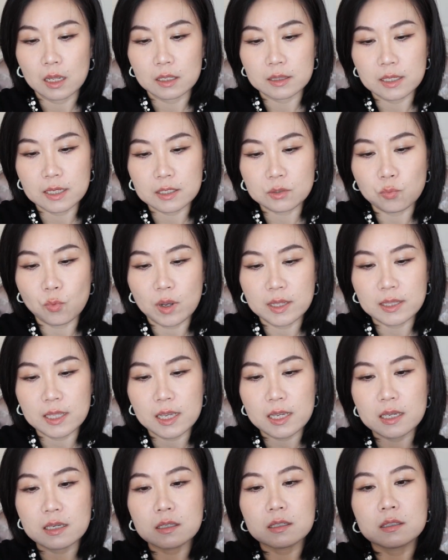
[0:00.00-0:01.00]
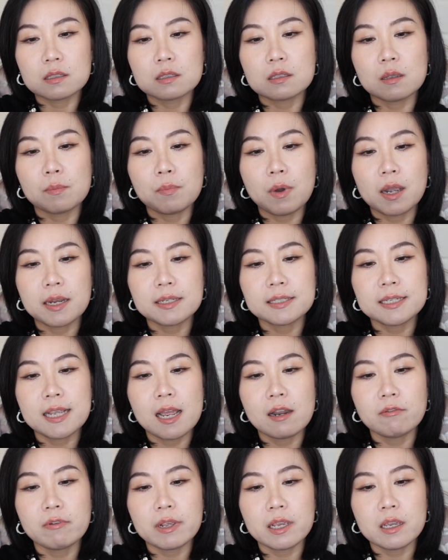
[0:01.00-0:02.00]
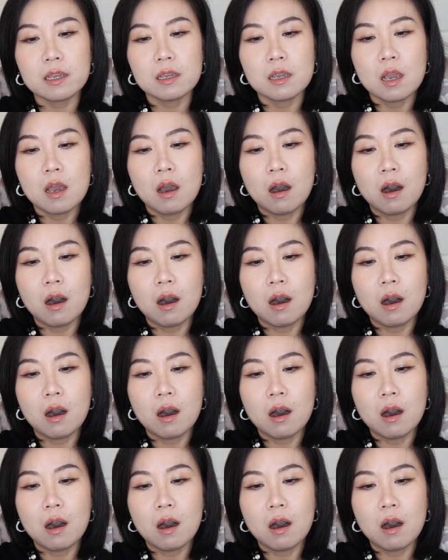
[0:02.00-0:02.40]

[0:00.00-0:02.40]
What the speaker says: This one is By Terry